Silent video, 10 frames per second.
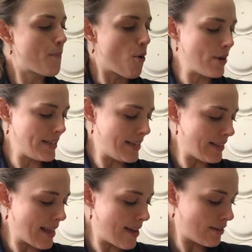
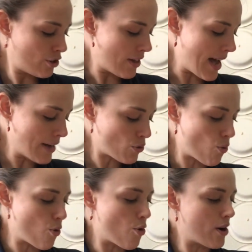pointing that to that
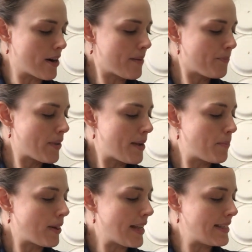or
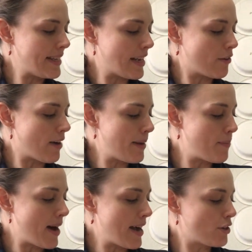placing it
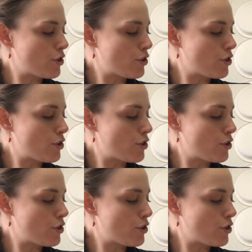right by.